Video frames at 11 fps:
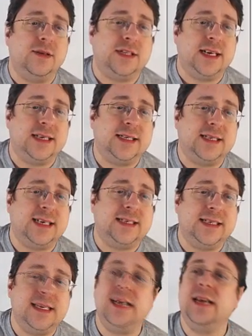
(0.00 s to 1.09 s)
by using
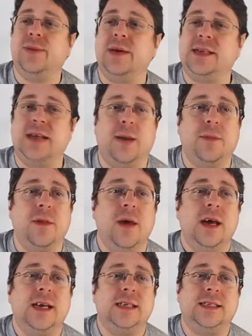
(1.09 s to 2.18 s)
16-bit
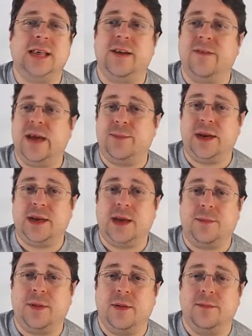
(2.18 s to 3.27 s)
depth instead of
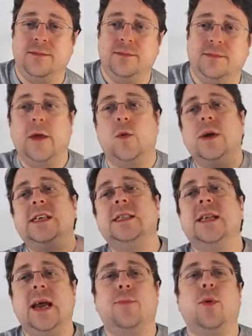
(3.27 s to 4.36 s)
8-bit depth. Now, the
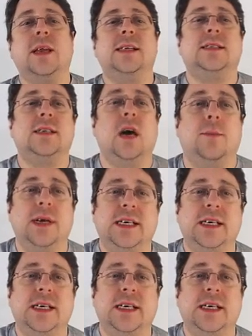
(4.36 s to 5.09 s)
reason that I bring this